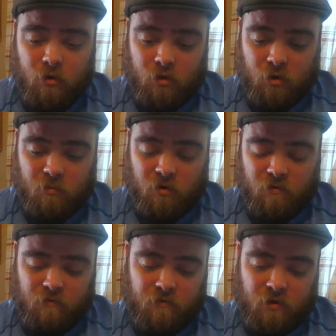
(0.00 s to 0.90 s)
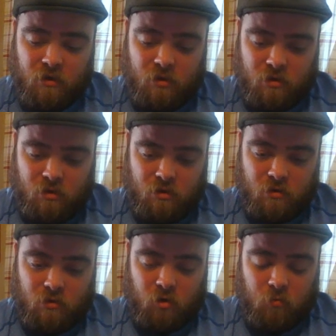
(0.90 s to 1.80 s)
number of
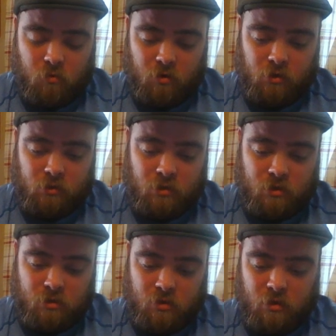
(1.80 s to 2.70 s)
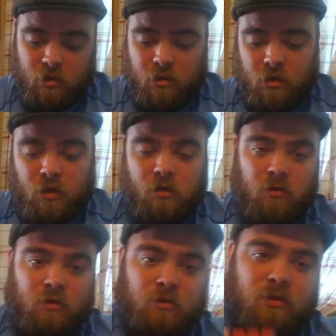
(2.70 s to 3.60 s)
cuboids, you
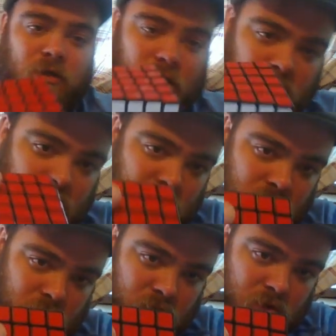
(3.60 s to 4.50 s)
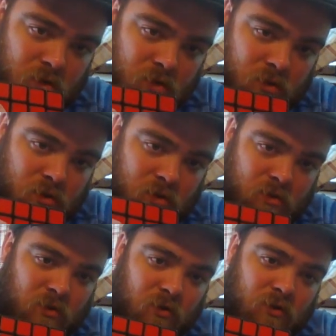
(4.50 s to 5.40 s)
can see
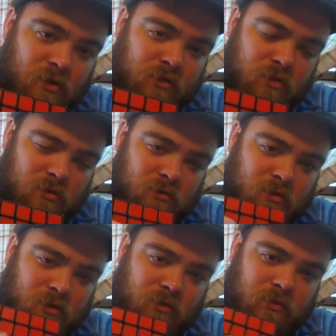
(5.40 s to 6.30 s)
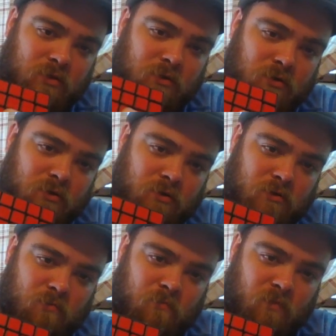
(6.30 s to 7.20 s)
this center
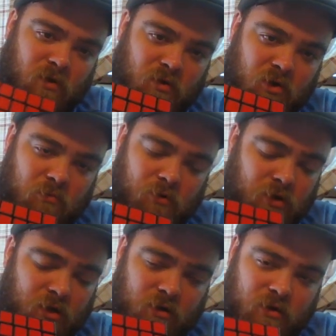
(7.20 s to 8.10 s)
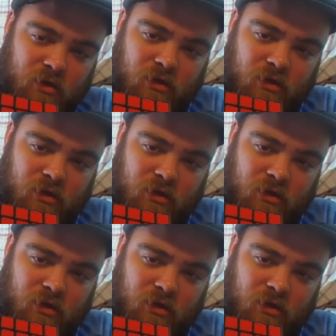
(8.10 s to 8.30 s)
cuboid here,